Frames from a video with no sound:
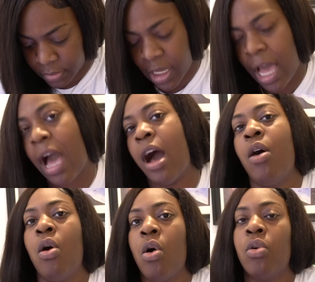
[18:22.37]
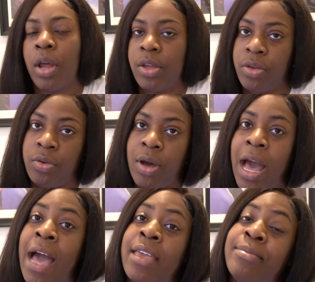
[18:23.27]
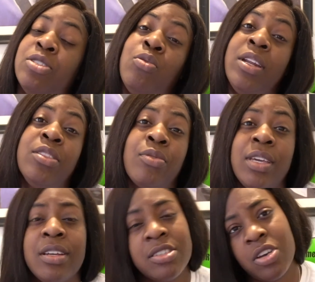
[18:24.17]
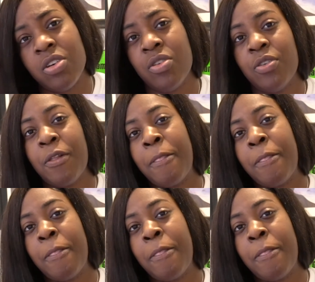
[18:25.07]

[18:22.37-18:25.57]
How old are you? I am 23 years old.